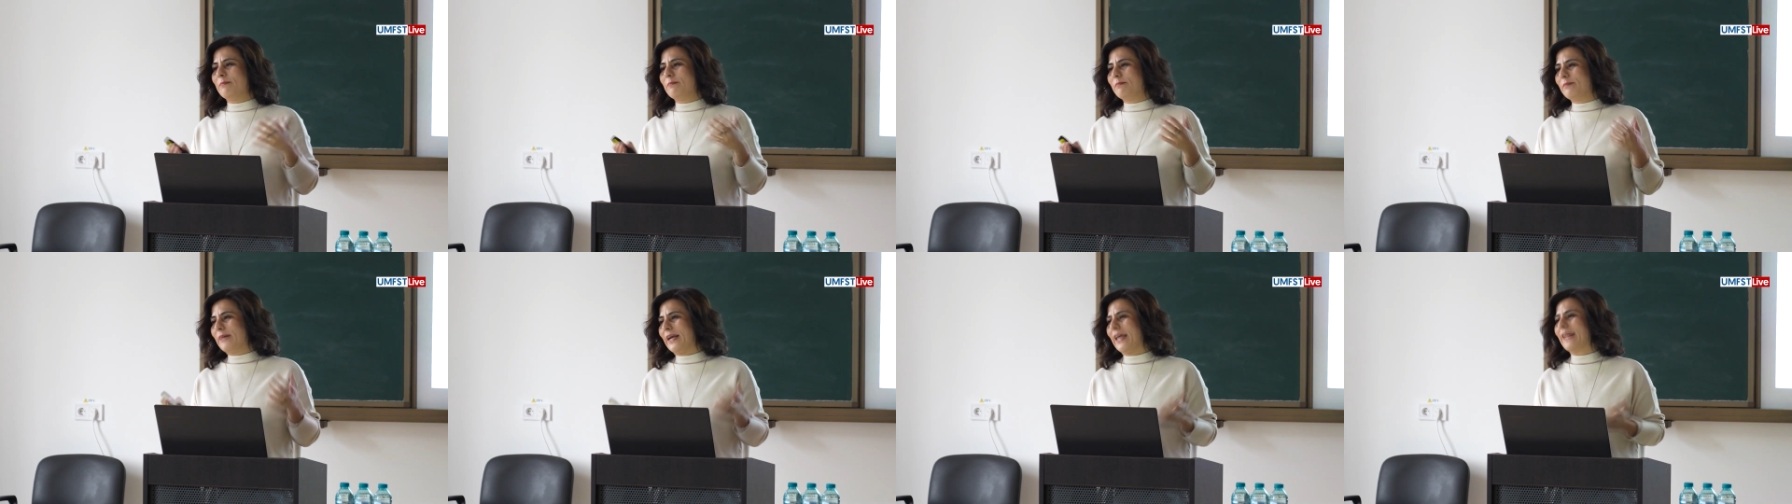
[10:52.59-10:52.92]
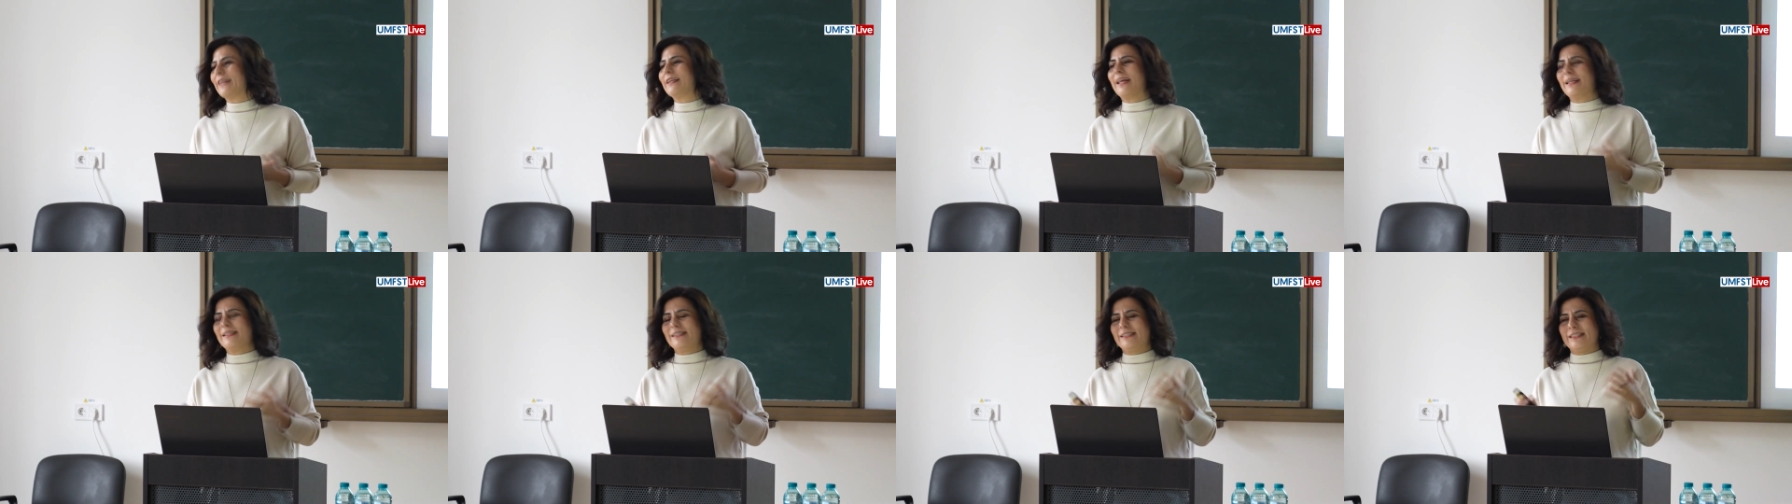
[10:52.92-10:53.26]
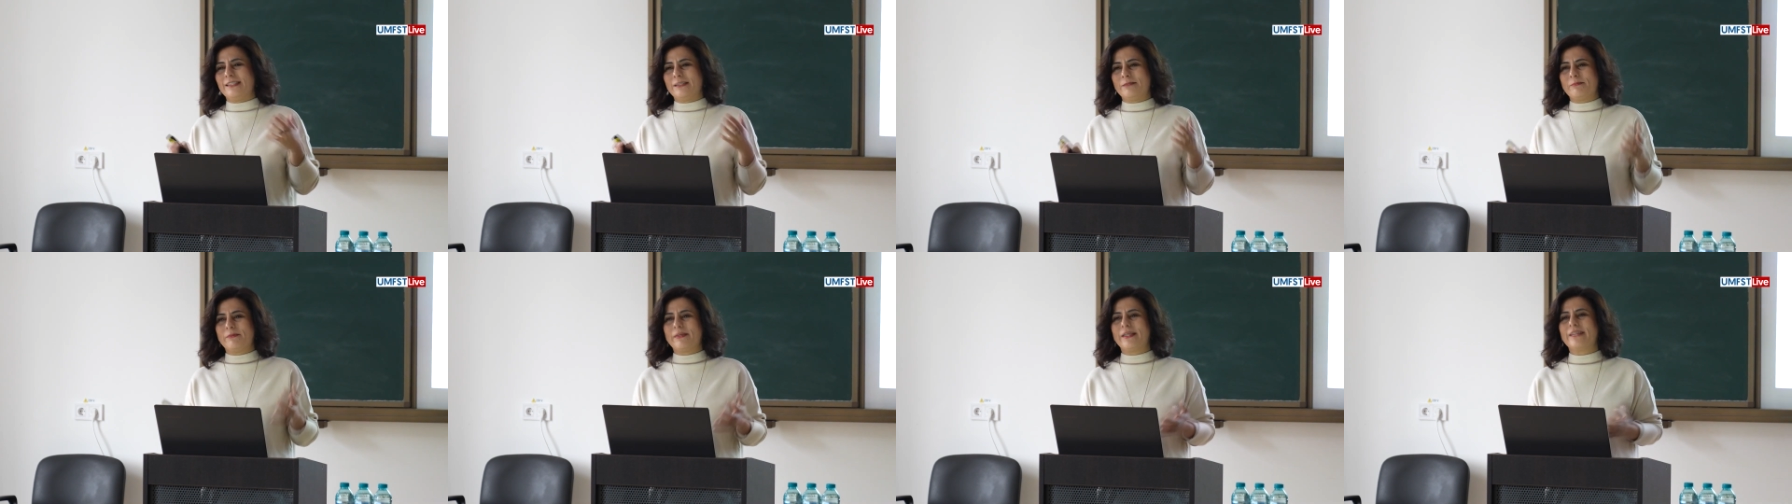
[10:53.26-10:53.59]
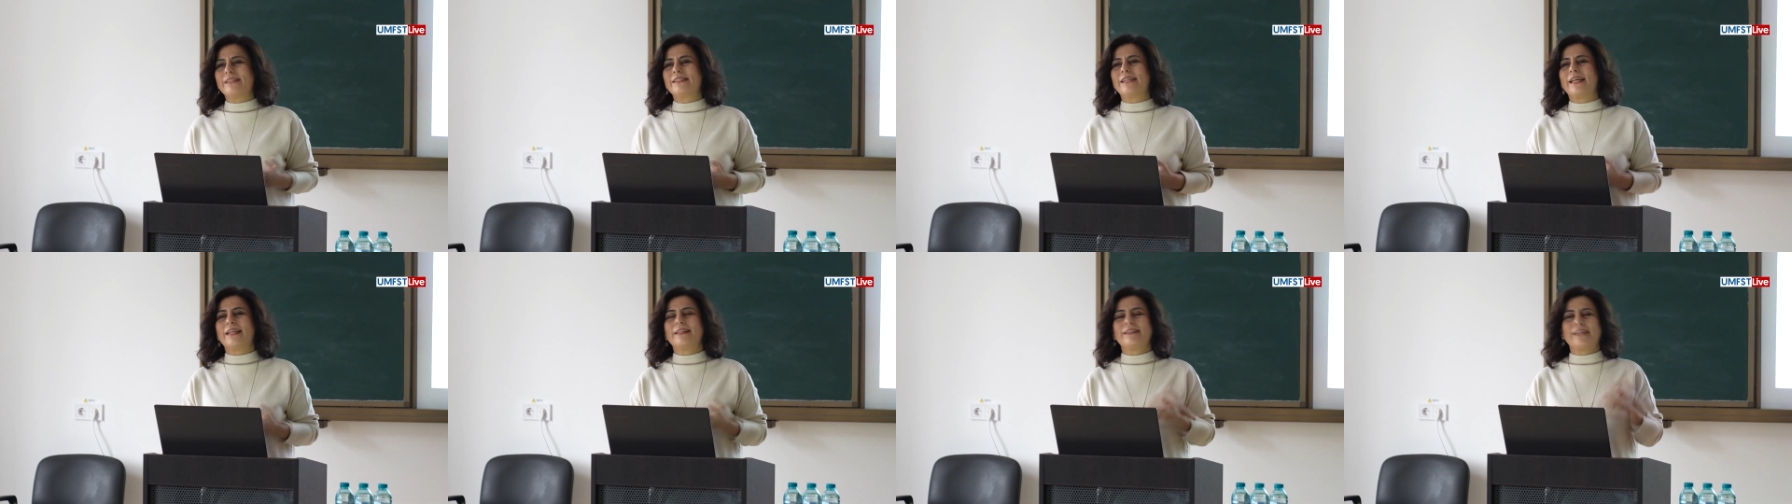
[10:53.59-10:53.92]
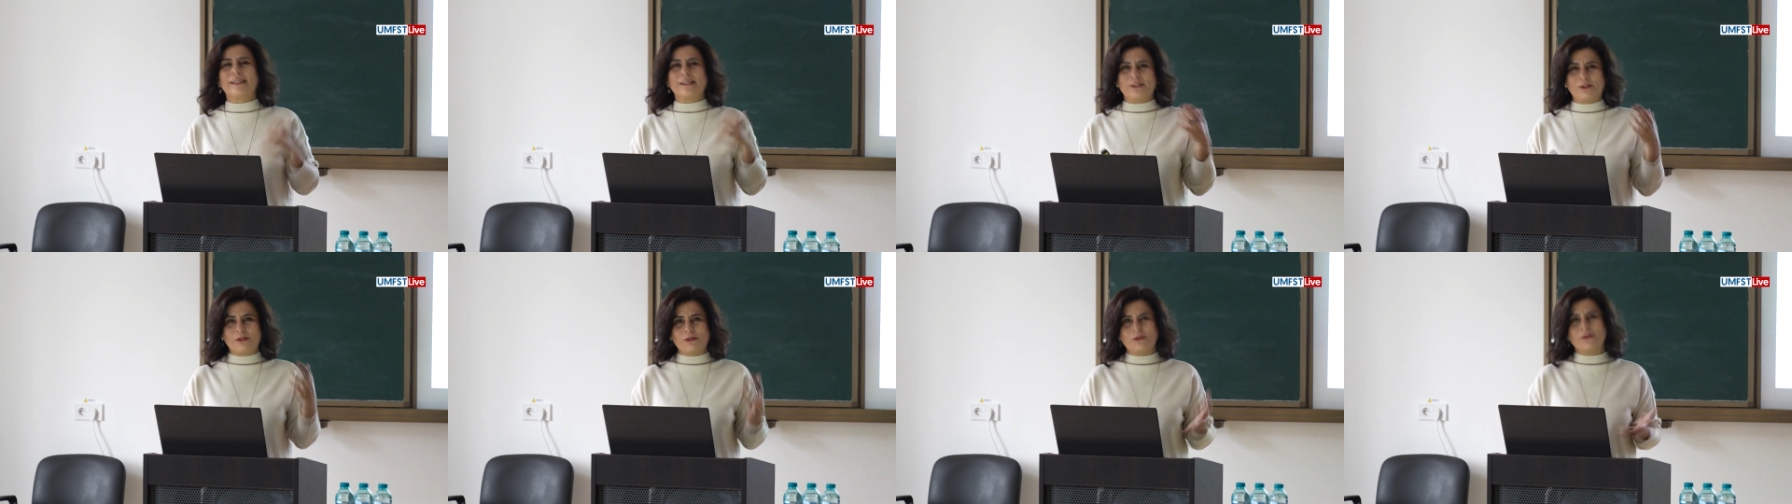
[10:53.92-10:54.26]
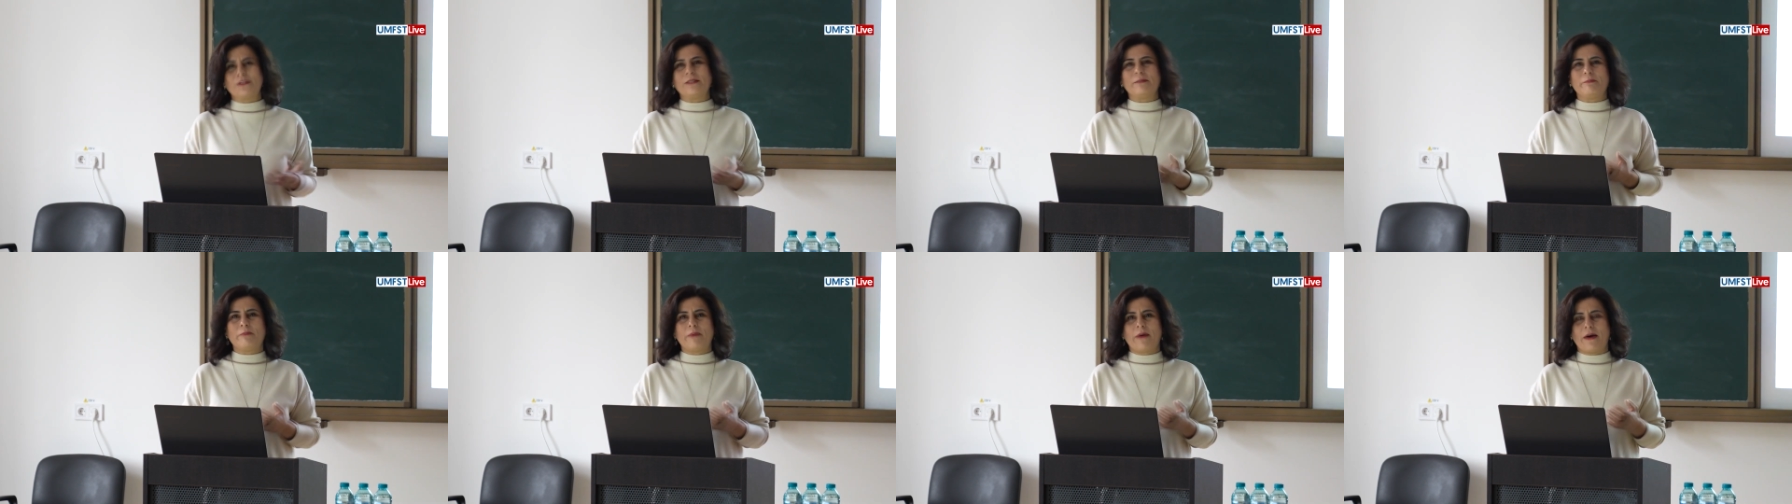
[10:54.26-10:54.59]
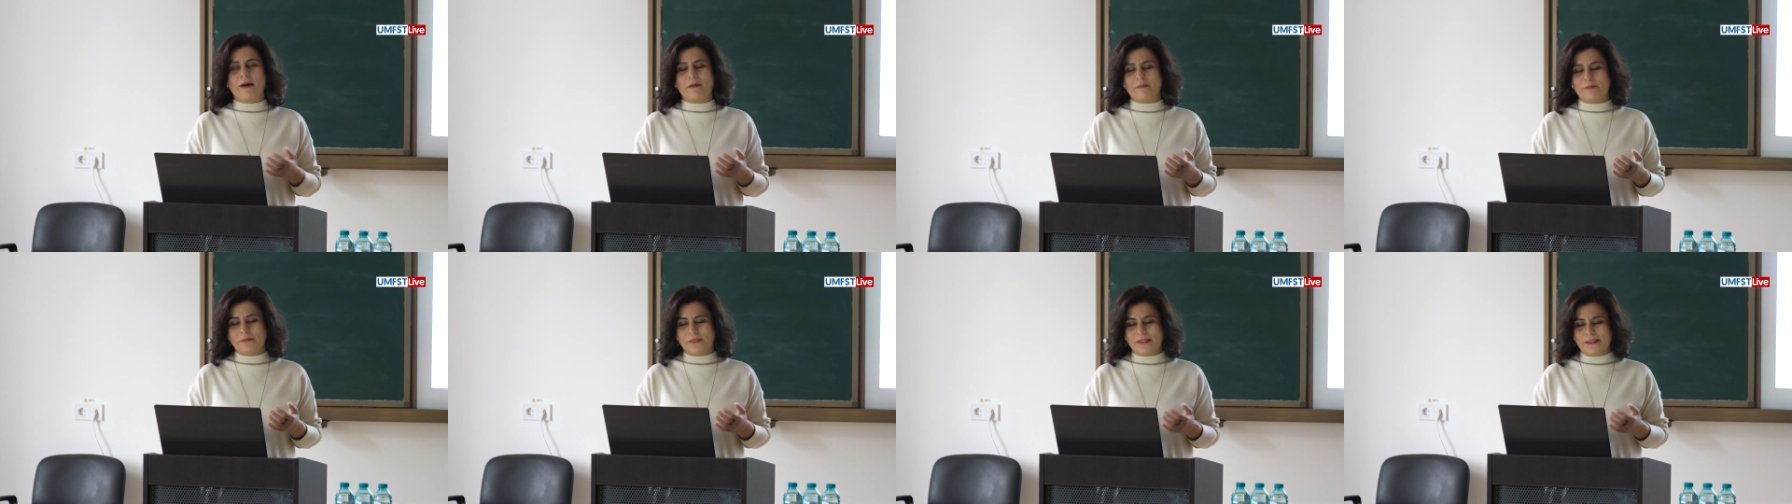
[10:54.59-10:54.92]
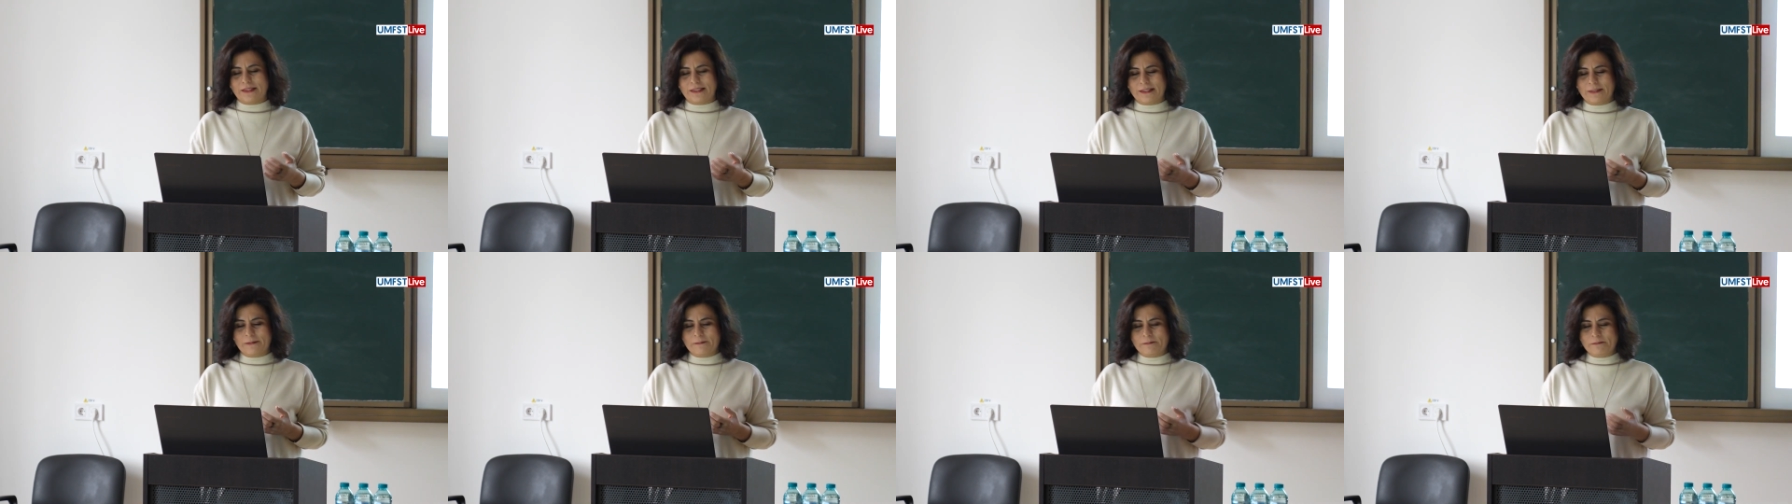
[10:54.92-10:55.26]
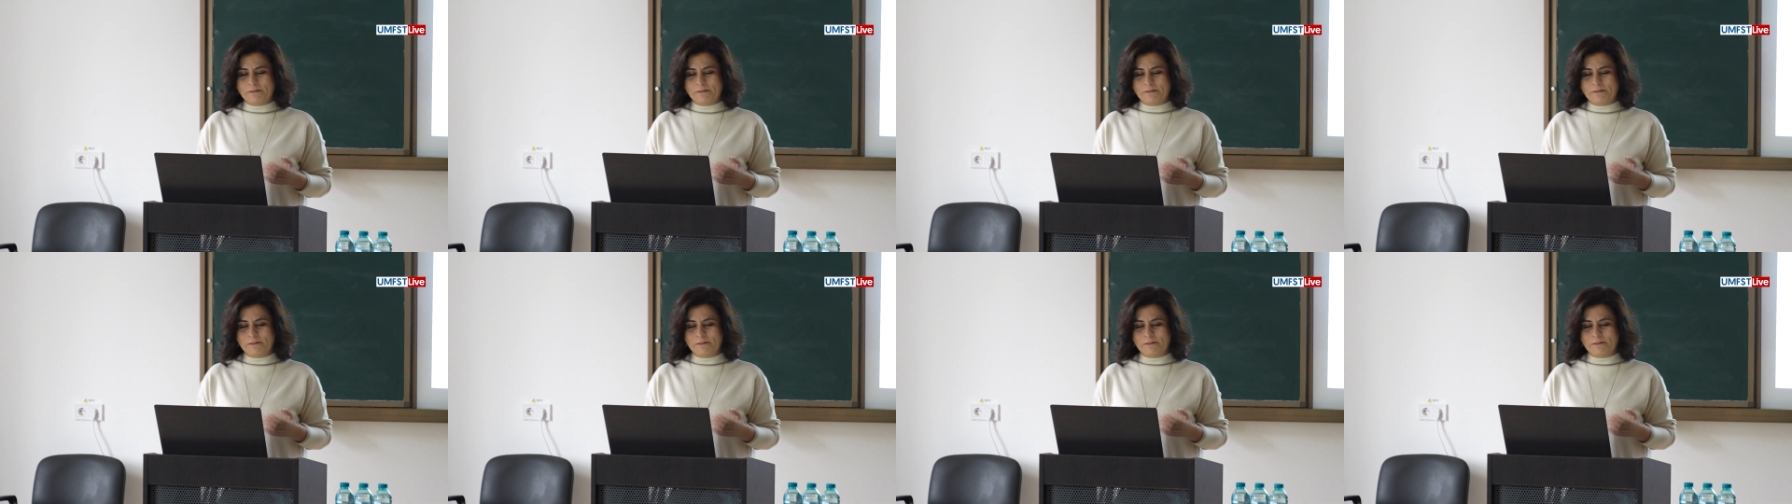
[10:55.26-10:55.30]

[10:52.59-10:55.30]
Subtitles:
pregnancies, placentas to the department.